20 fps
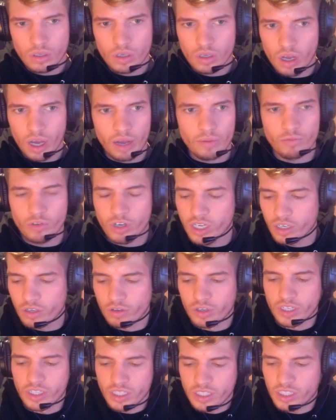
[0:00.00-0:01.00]
I'm really
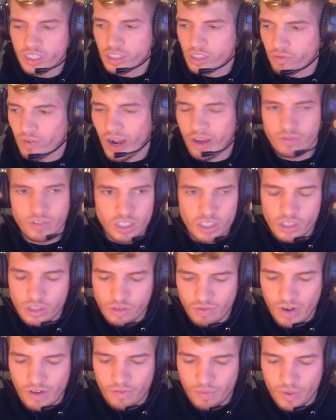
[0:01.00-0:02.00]
annoyed. This is the round. This is the
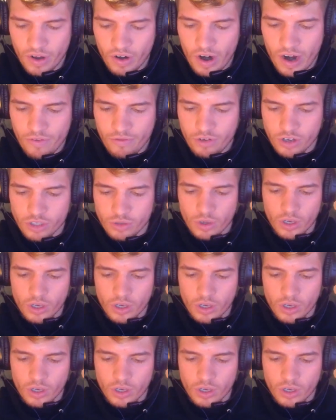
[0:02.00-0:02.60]
round for me. All right, three, two, one,